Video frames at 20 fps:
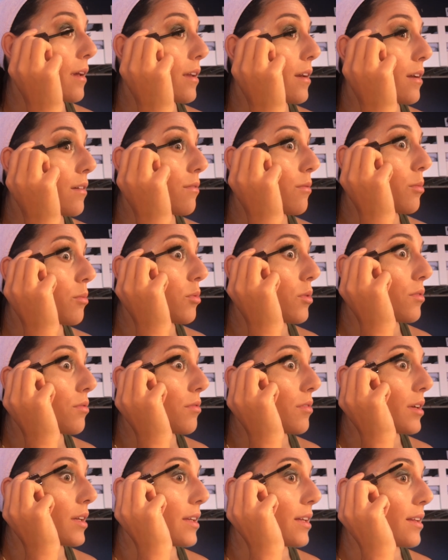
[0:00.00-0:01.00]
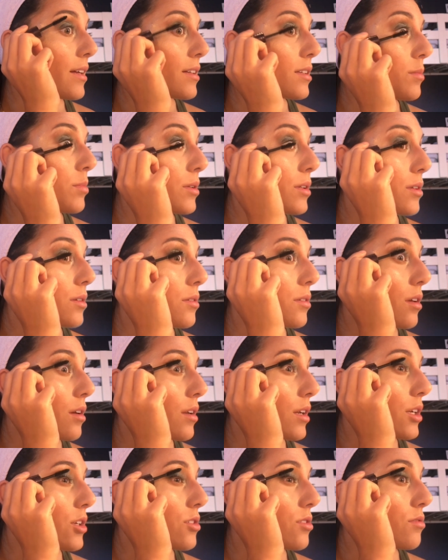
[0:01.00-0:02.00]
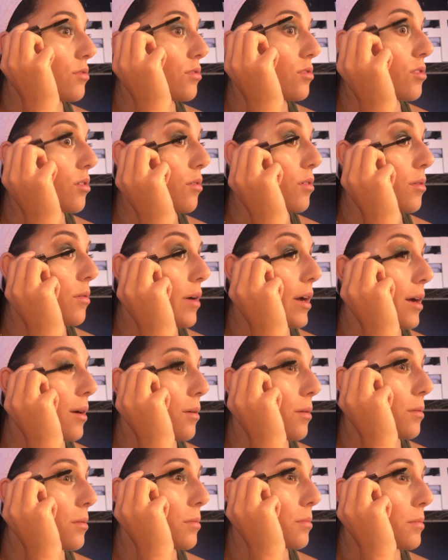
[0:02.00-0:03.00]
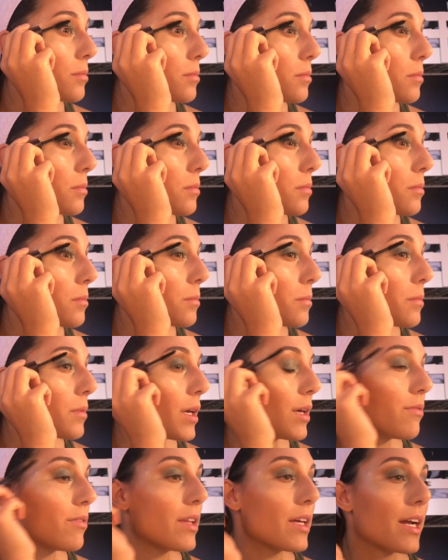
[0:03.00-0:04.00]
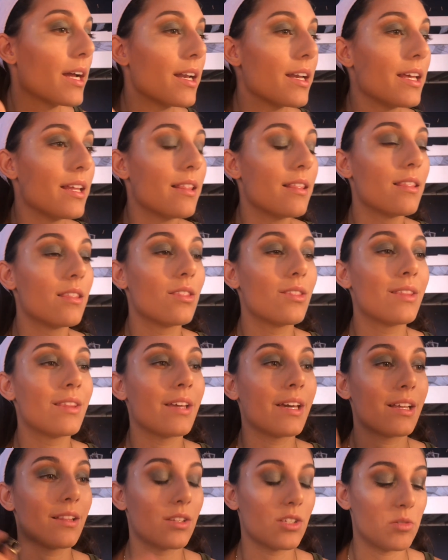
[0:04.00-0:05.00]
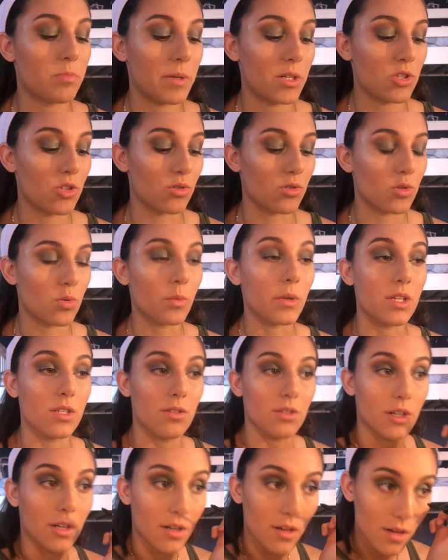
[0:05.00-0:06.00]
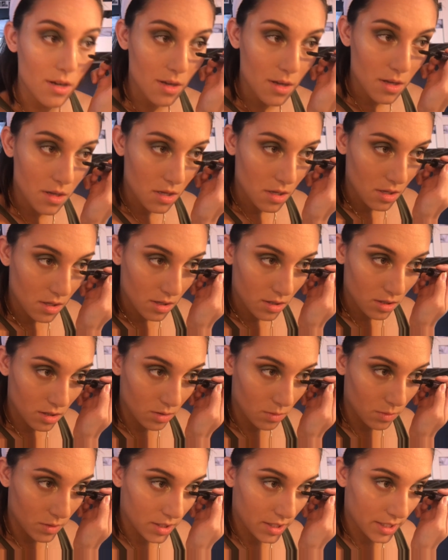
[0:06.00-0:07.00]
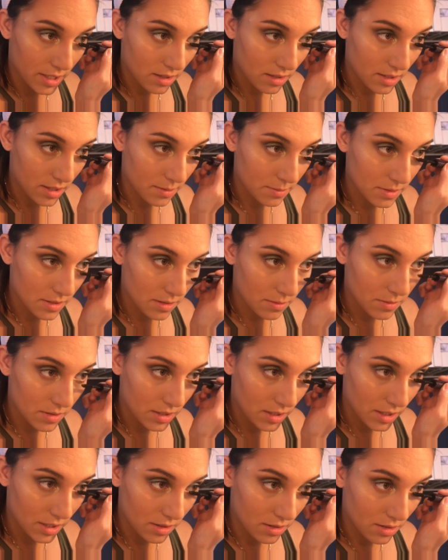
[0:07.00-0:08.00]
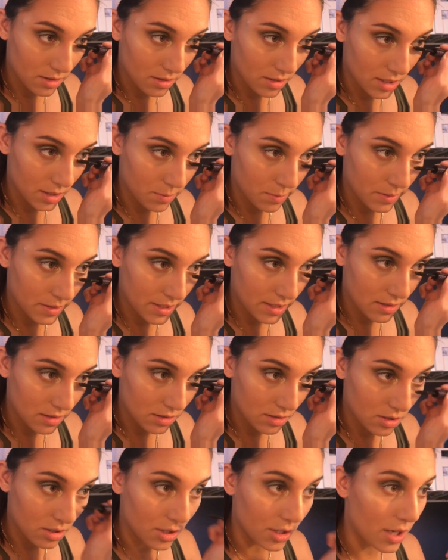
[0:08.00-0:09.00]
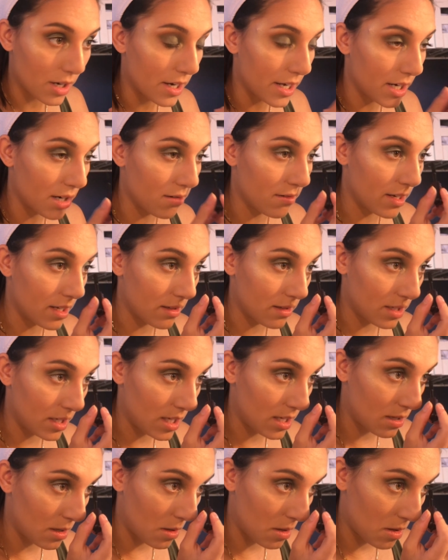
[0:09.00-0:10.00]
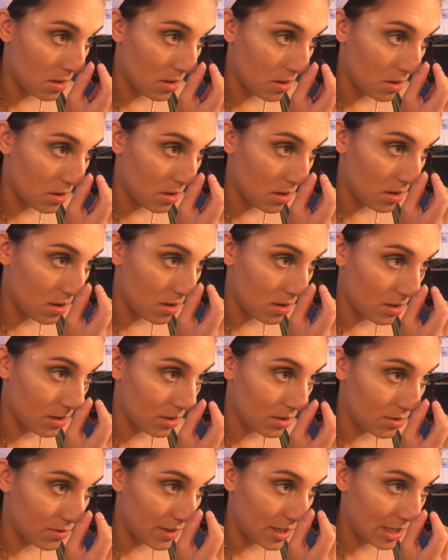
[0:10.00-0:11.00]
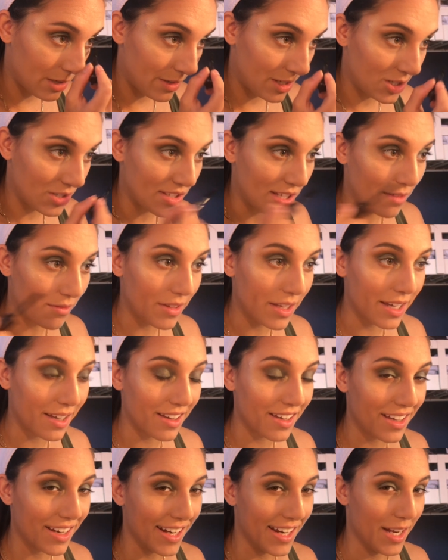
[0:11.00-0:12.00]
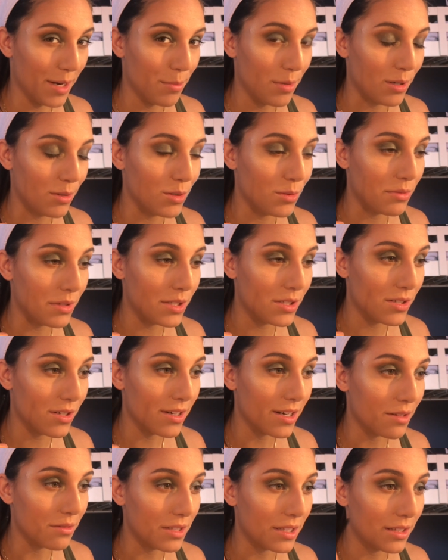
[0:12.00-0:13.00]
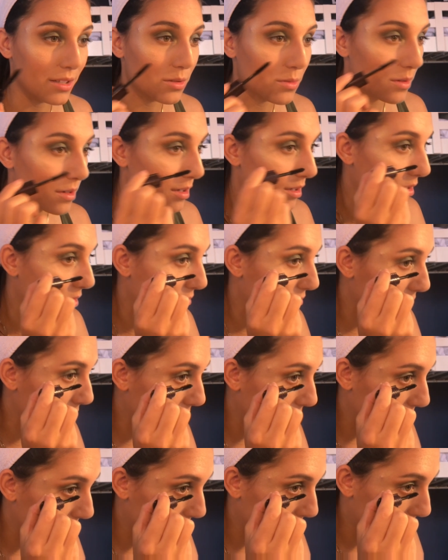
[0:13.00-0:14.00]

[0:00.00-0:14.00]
I would really like to put those on, I just don't know how. I feel like I need like the special tweezer, the one that clamps them together and like places it on your eye correctly. So right now I just have like an eyebrow tweezer and I don't think that's working out for me.